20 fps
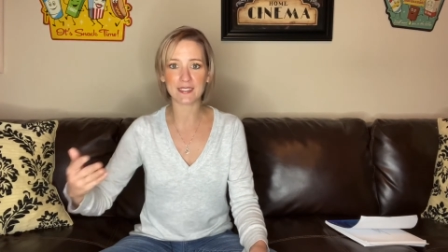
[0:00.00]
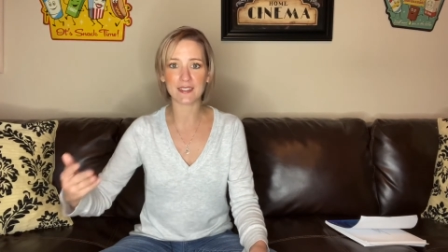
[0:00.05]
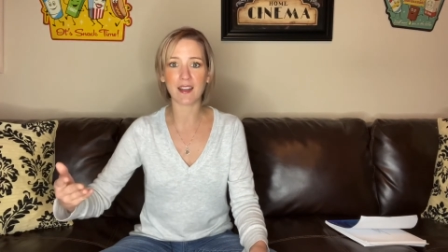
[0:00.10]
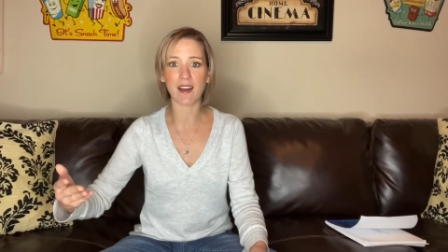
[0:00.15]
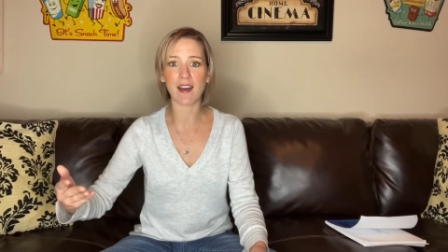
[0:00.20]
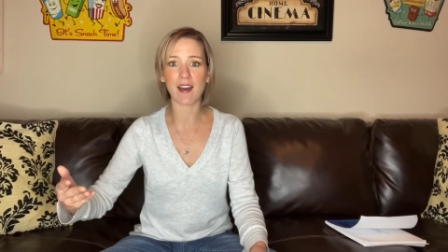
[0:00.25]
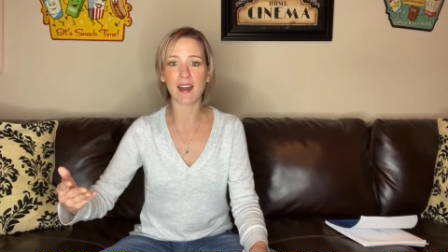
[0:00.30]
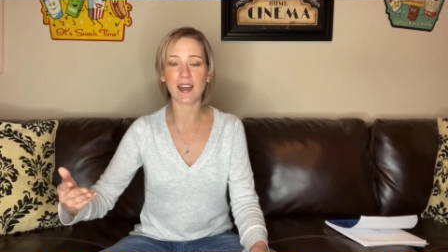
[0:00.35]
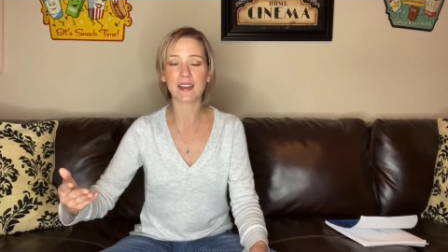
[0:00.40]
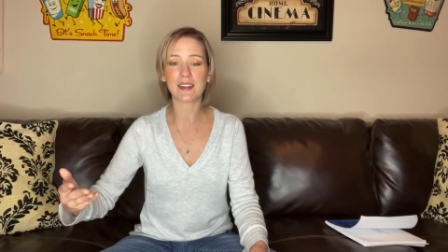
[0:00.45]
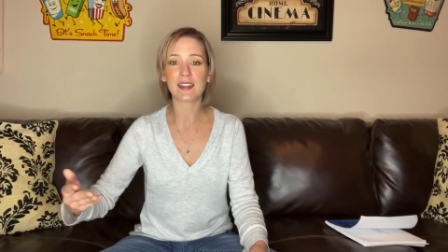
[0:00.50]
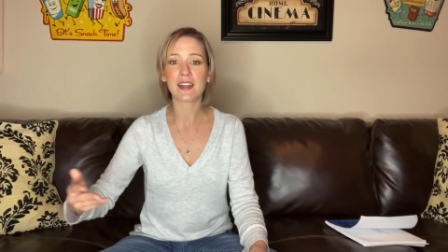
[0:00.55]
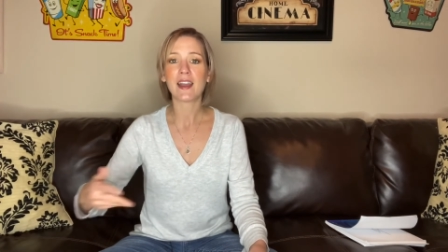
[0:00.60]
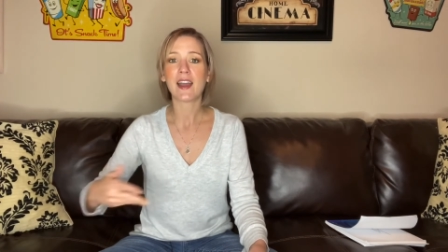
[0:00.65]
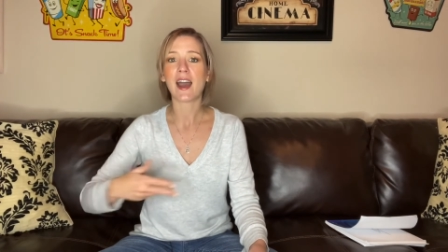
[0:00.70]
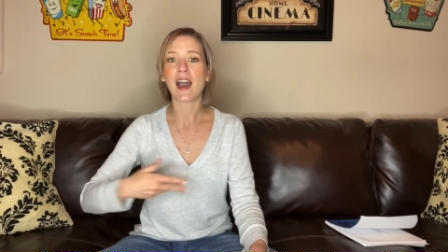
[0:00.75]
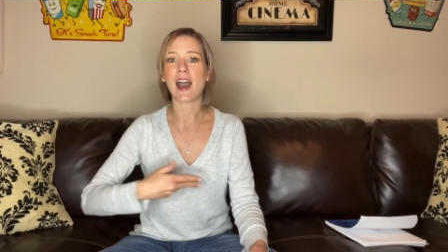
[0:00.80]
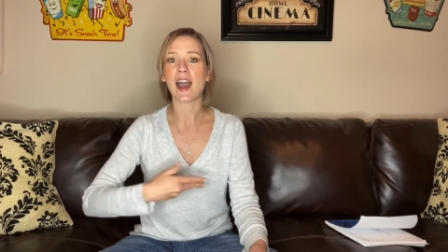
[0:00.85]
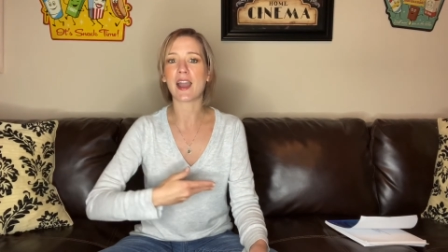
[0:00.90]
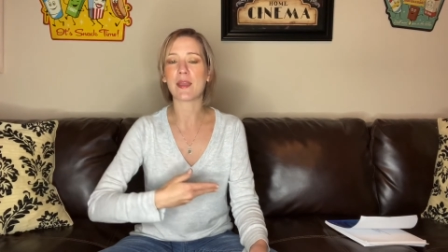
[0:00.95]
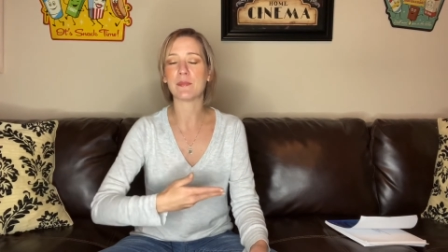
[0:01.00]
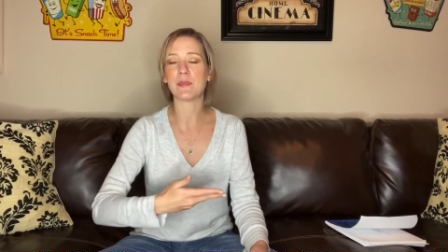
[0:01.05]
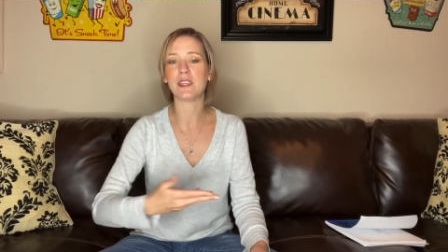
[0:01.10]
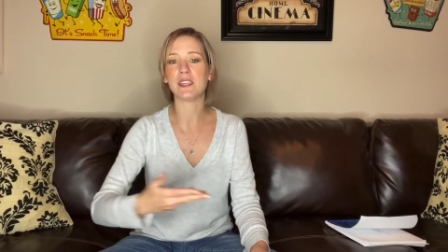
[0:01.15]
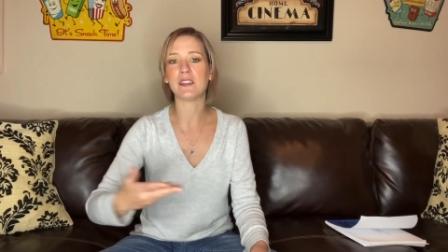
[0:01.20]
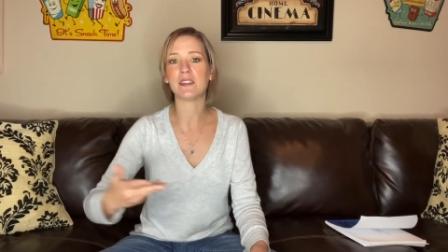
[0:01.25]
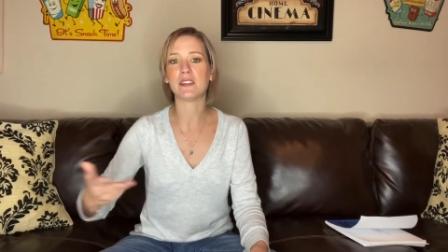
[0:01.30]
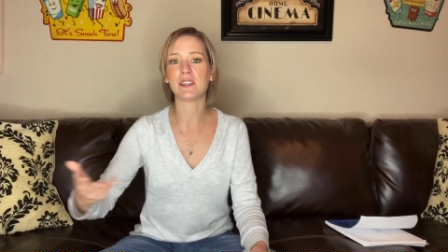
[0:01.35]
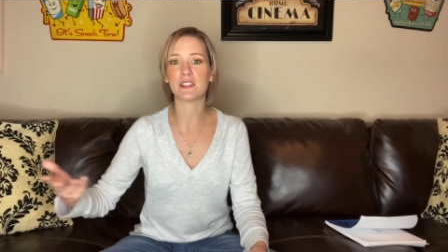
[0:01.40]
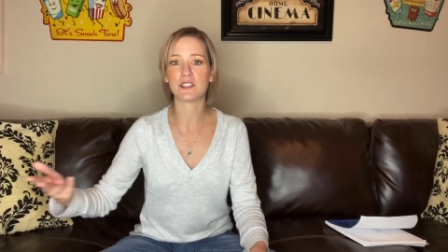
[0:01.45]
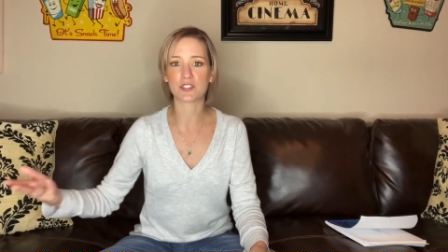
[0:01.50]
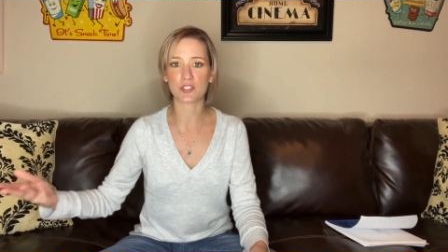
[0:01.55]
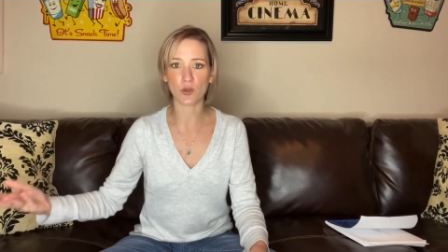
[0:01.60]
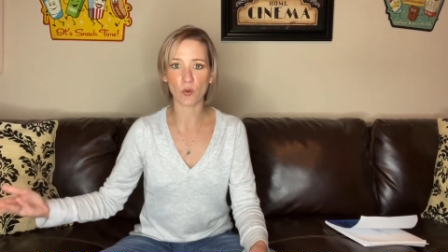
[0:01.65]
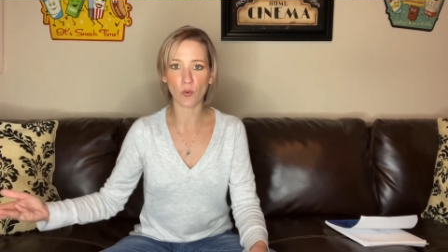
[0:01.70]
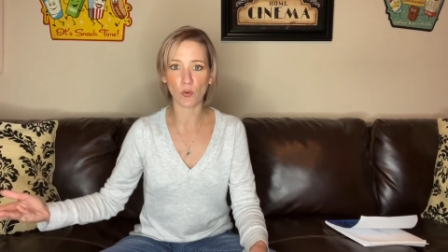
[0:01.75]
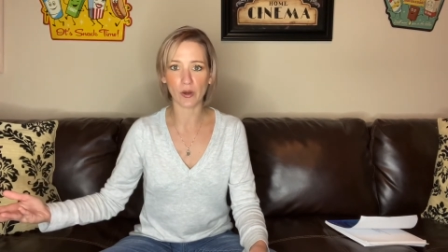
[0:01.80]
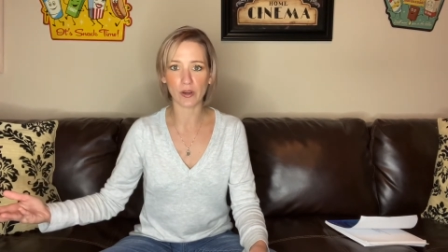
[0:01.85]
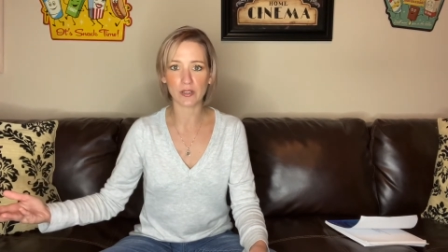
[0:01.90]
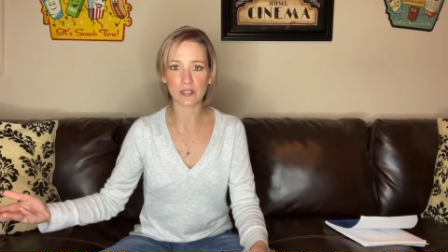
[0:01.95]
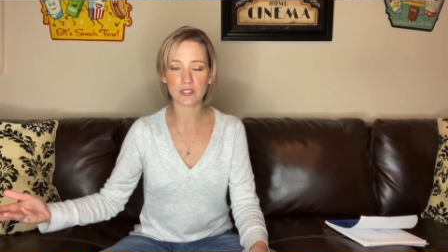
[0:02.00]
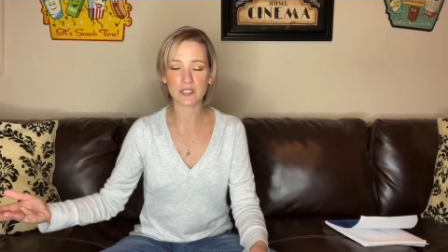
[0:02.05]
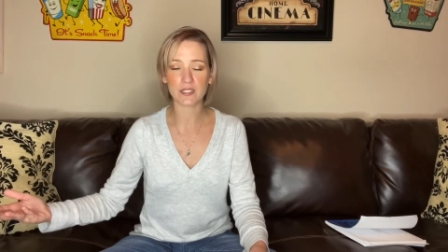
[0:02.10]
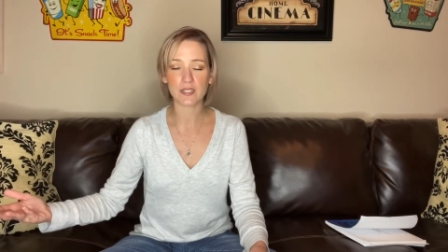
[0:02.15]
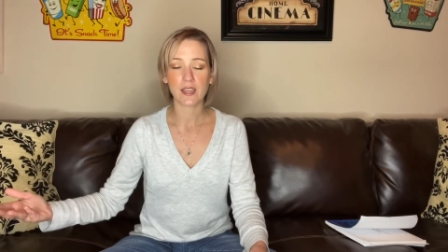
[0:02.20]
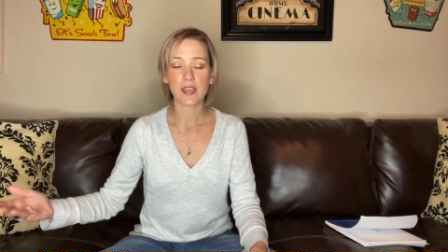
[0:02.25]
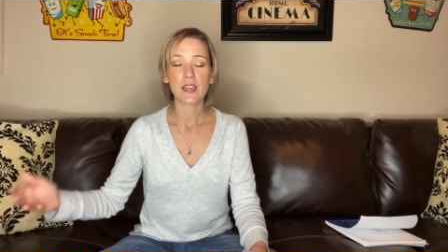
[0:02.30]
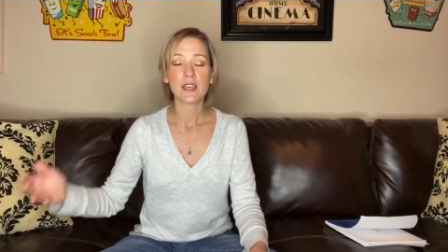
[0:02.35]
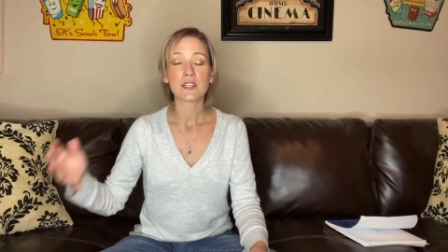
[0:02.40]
God, I'm in His courts.